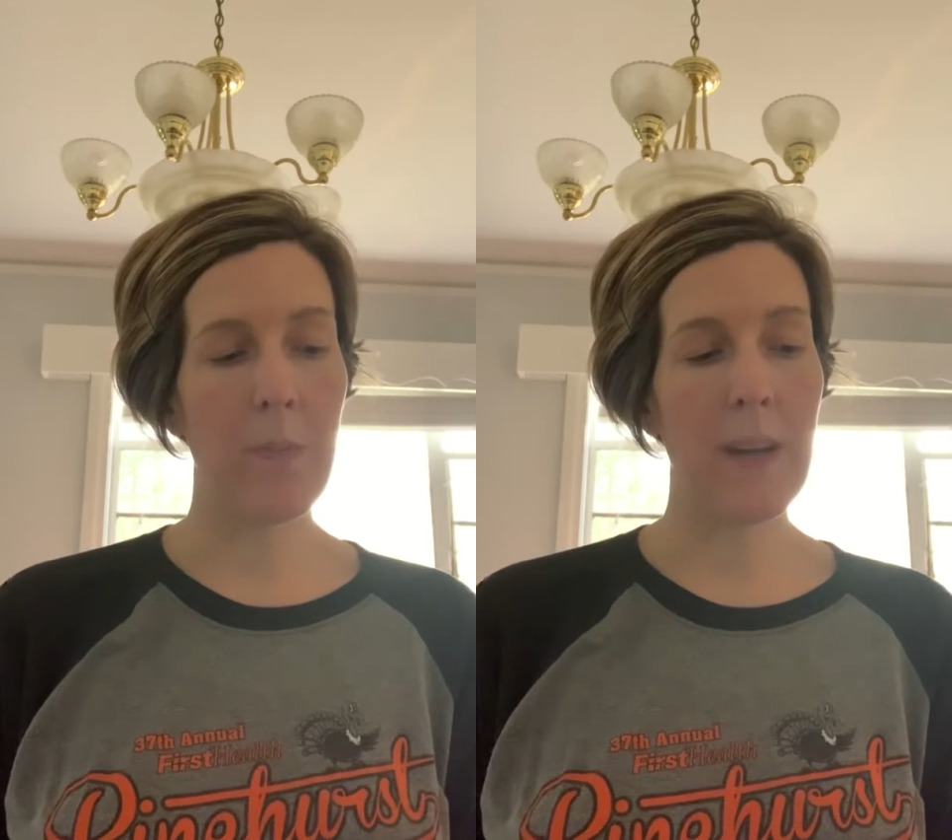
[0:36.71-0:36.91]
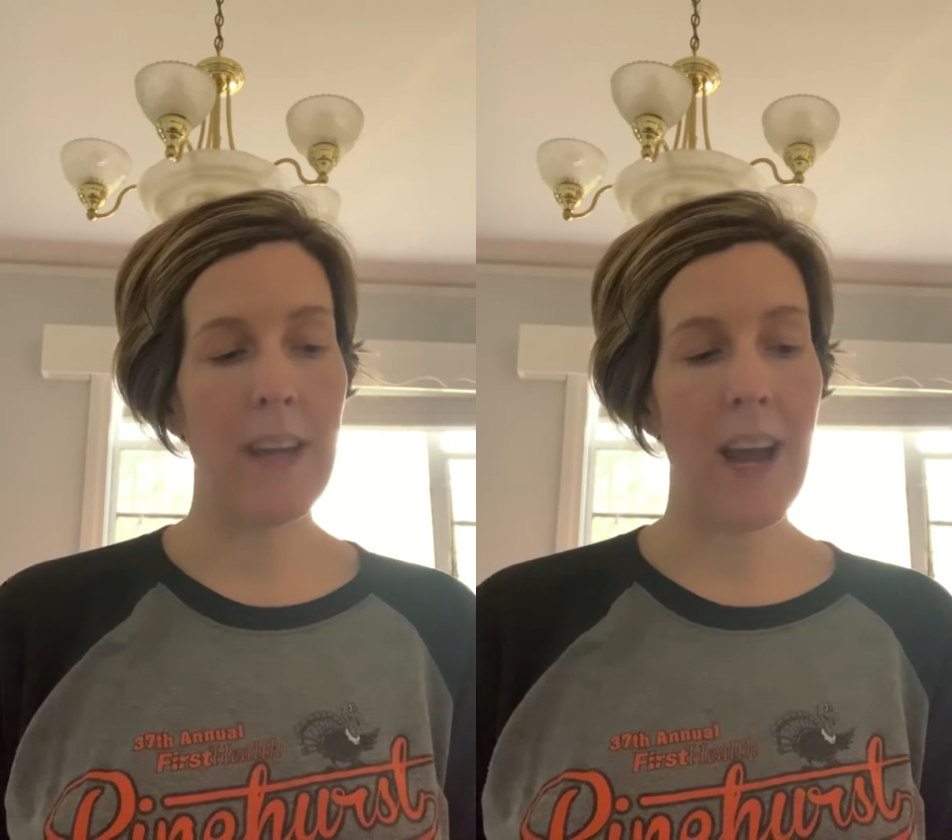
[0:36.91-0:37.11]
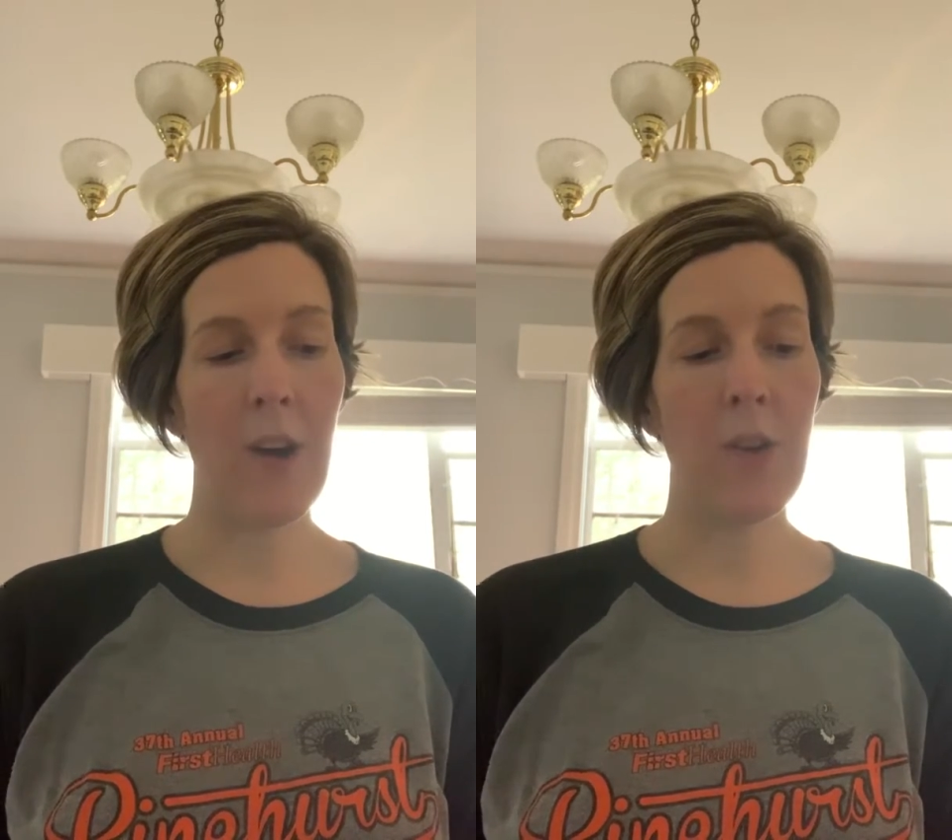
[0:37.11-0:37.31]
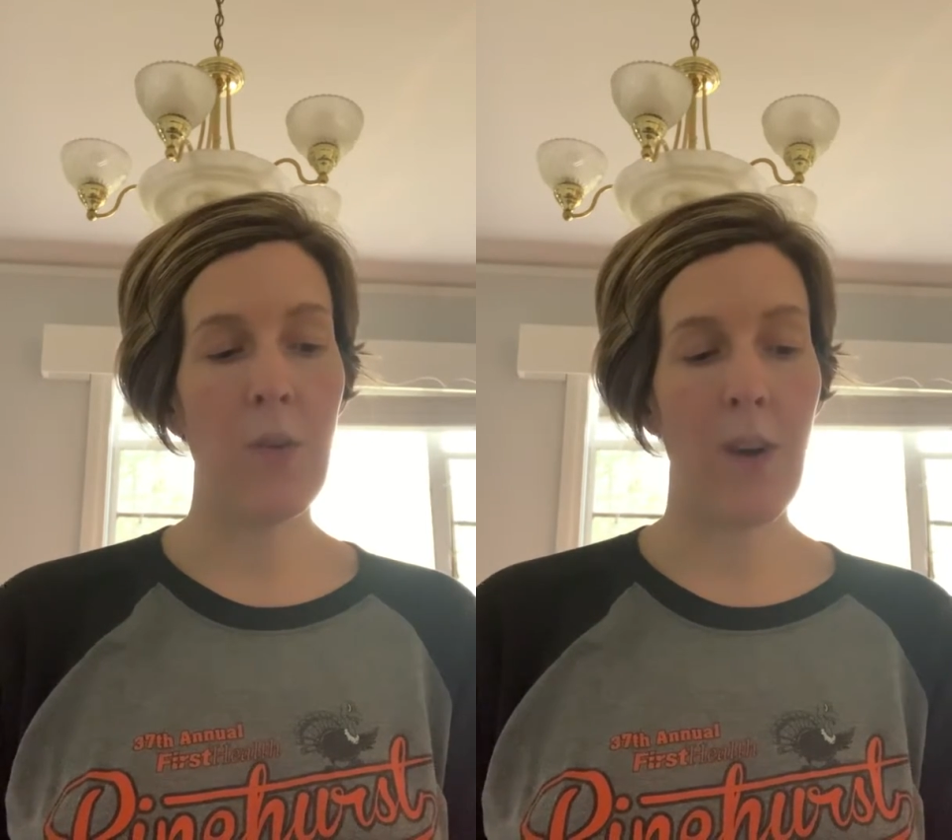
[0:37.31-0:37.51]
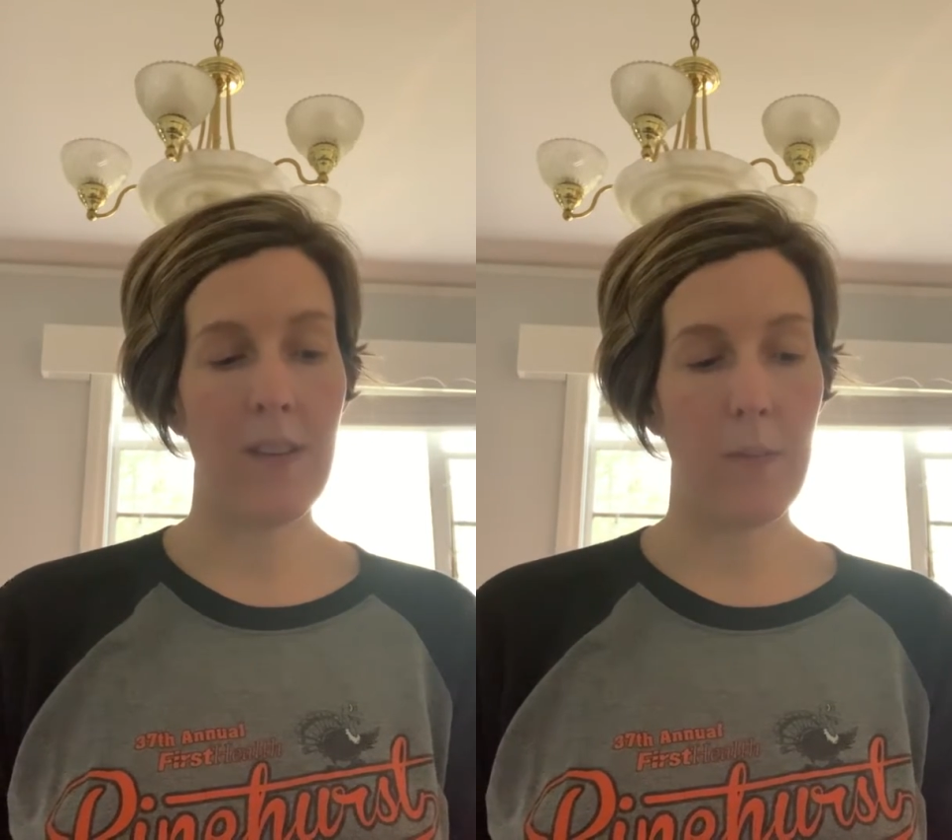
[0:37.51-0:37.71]
but now you
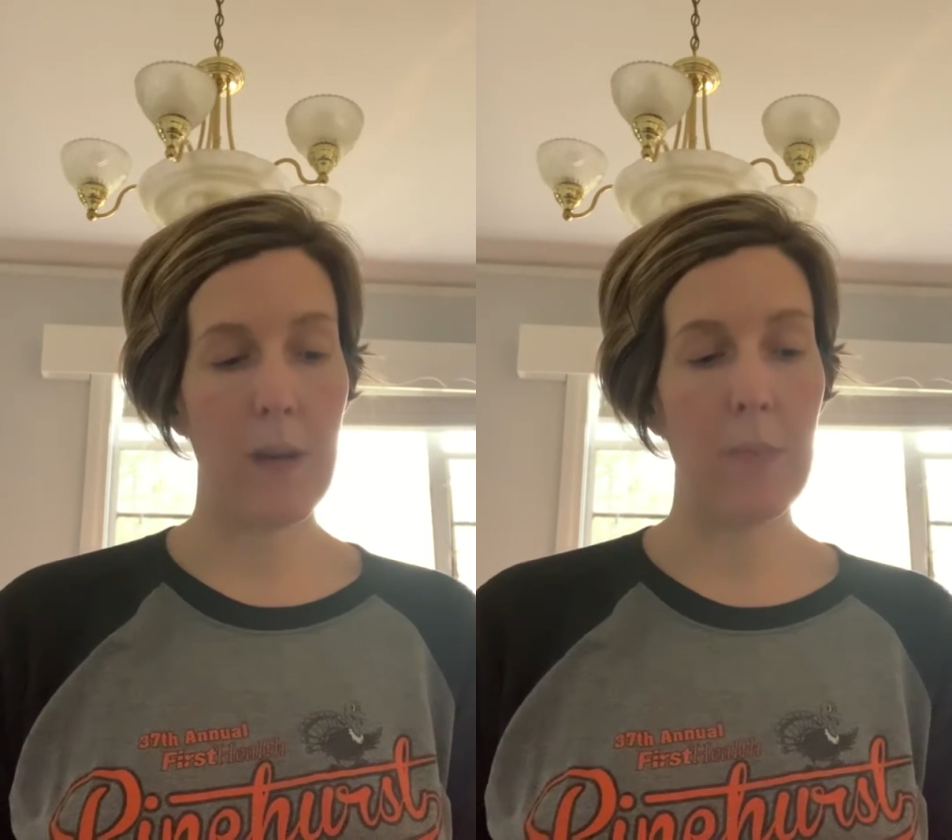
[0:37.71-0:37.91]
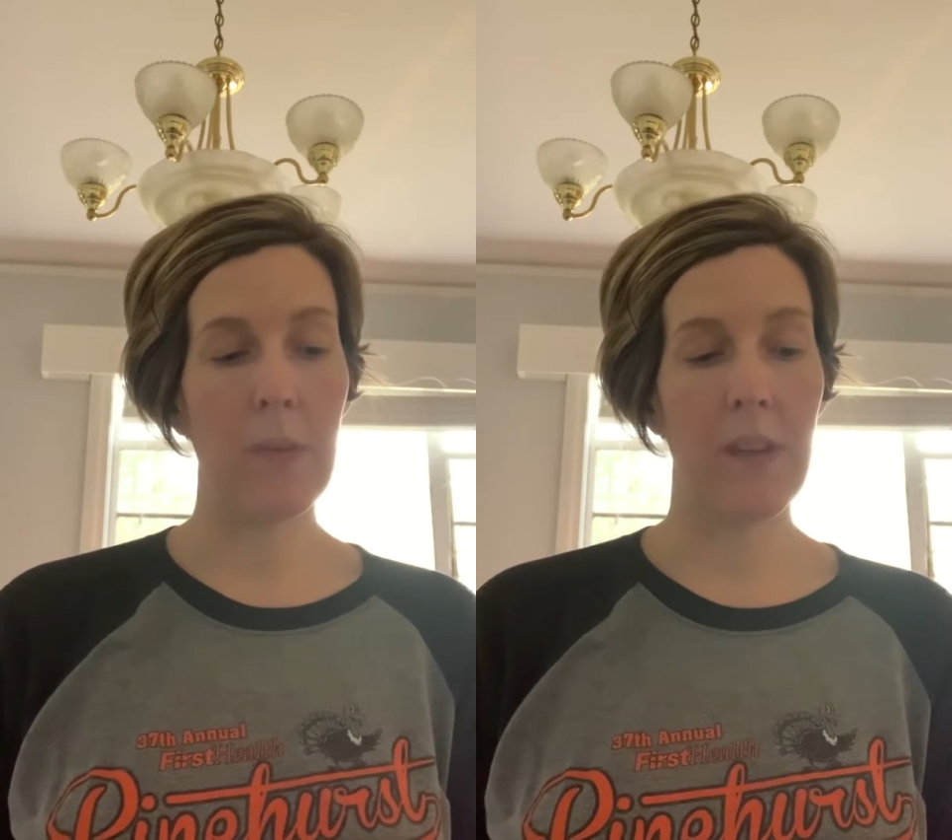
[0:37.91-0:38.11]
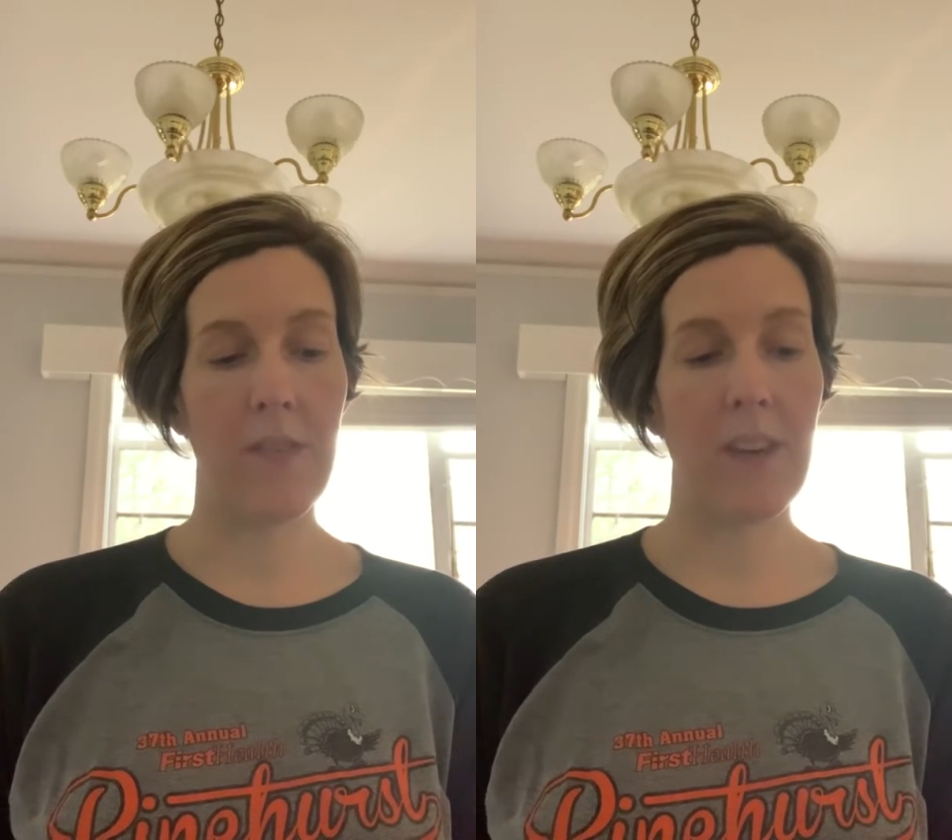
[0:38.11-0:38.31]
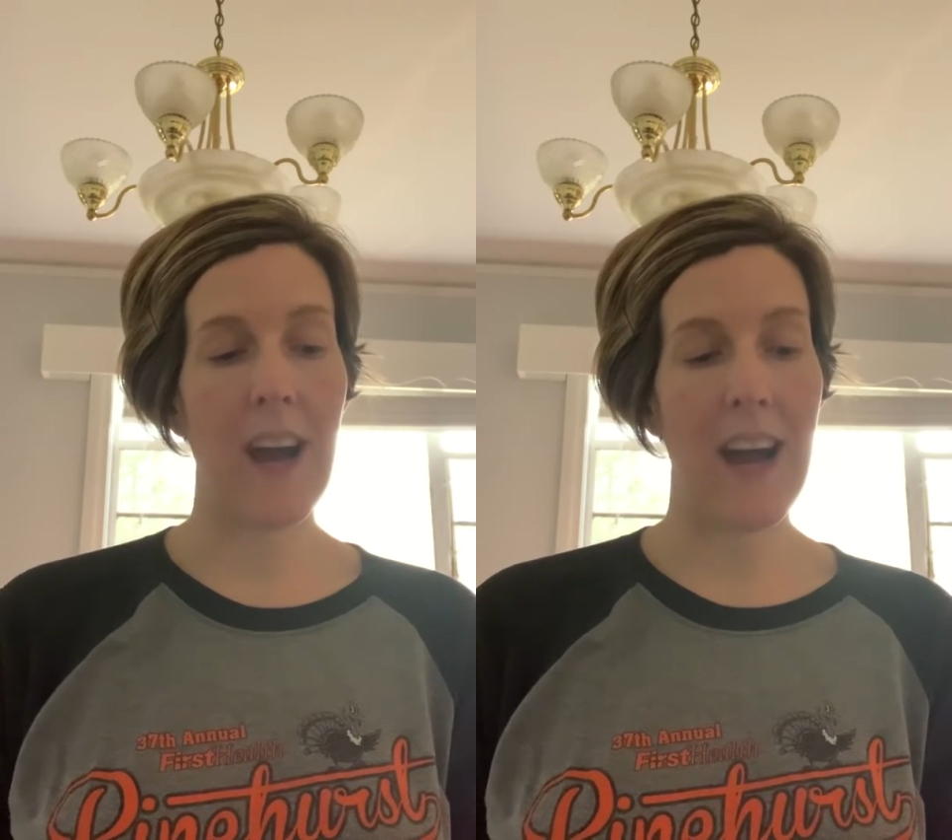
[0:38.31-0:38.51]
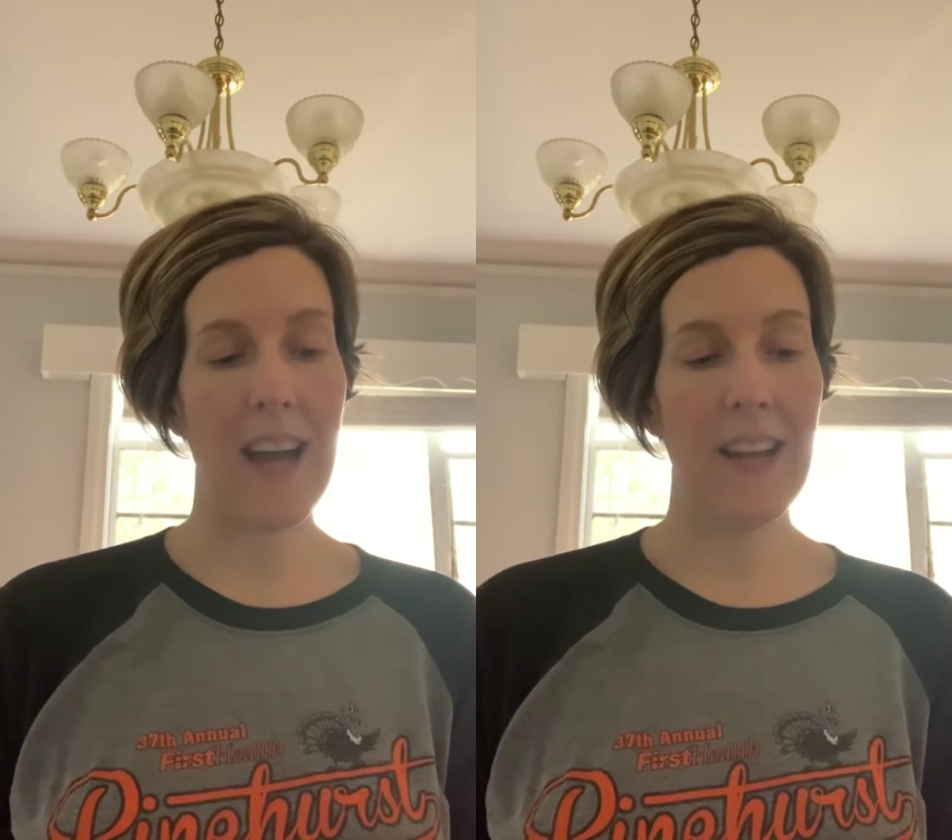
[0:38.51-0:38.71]
are the people of
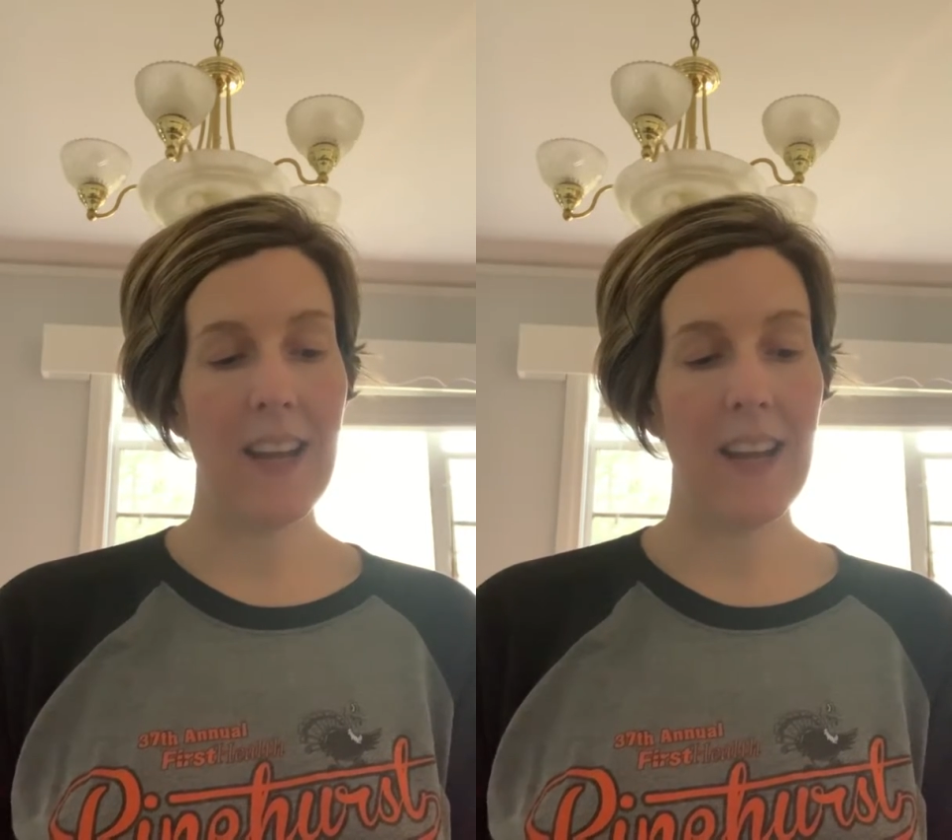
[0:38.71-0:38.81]
God.